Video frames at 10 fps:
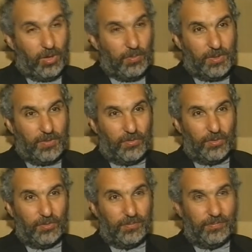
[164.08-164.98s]
Incredibly
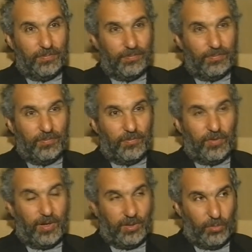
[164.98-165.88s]
difficult.
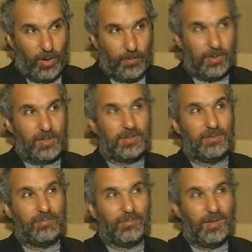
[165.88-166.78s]
Finding the right
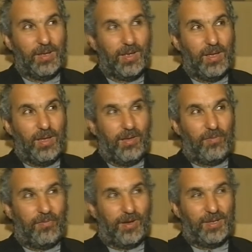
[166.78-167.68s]
person,
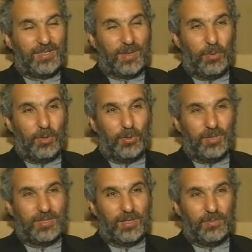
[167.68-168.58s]
finding someone who,
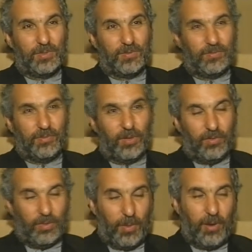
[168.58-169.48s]
in terms of, you
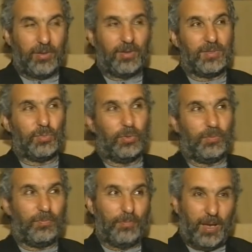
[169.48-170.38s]
know, the Americans,
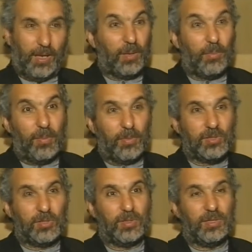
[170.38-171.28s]
would make a
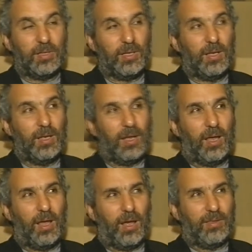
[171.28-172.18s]
commitment to it.
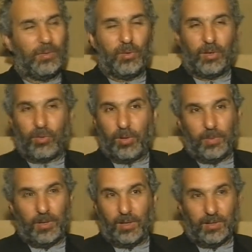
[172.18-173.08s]
I think we're
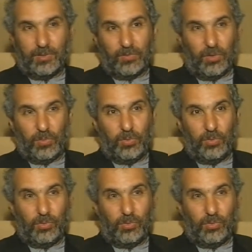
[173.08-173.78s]
incredibly lucky to have got